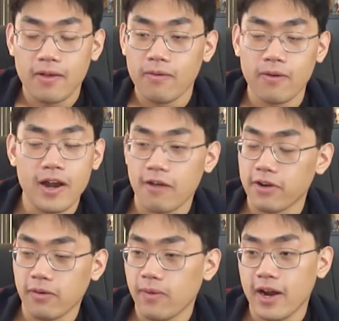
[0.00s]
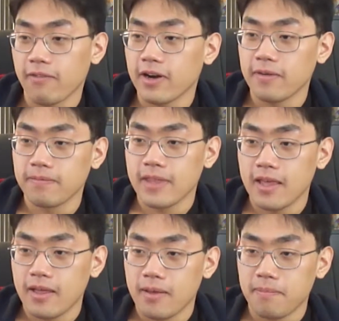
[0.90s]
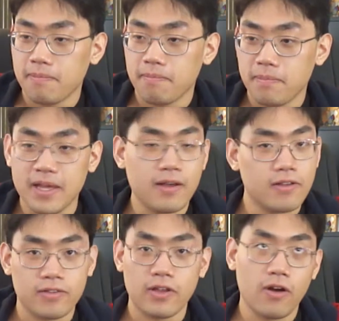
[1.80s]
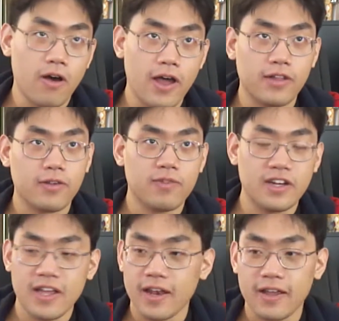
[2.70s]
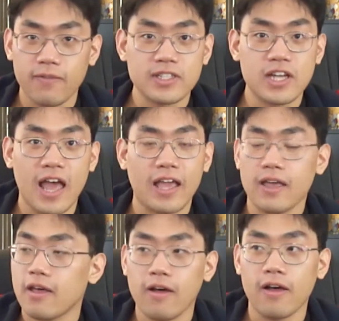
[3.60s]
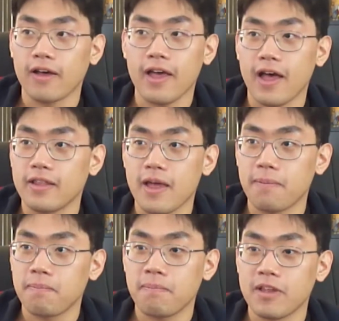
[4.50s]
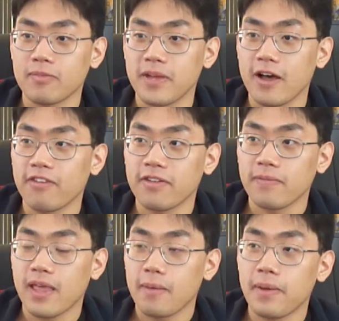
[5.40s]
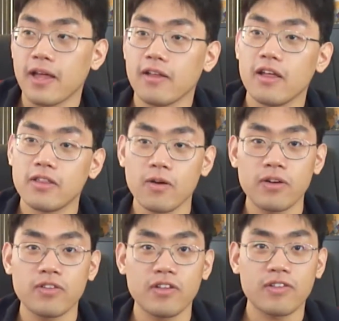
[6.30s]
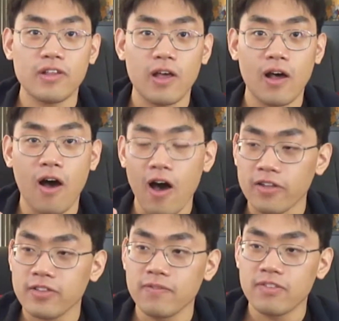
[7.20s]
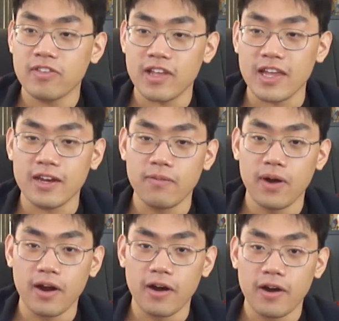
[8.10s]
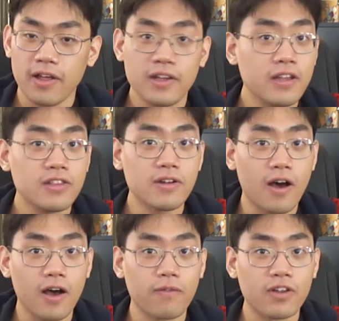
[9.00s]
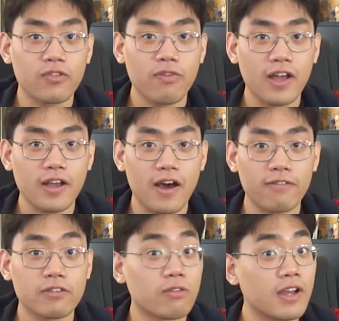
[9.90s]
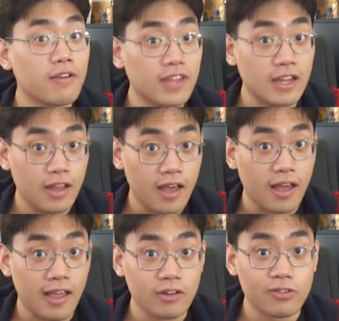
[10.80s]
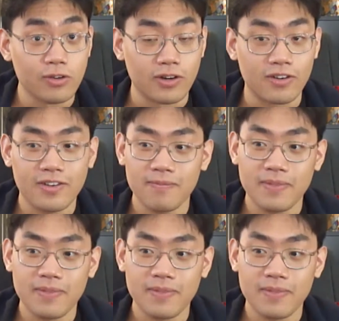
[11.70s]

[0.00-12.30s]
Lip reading: Whatever. Because it all adds up to the ending, which oh god, that pissed me off. But there was this awesome scene where Ethan Hawke was fighting off 3 of the intruders.